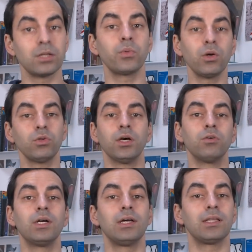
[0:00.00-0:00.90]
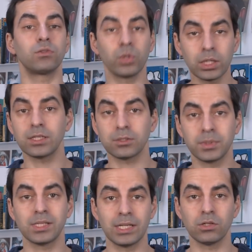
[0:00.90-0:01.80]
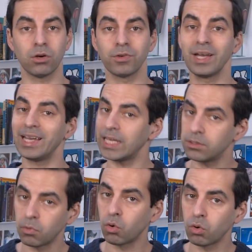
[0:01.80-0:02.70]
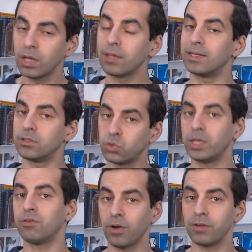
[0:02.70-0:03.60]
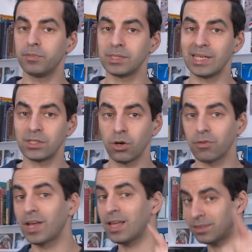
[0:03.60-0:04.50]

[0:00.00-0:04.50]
And we all know that 26% off is more than 25% off.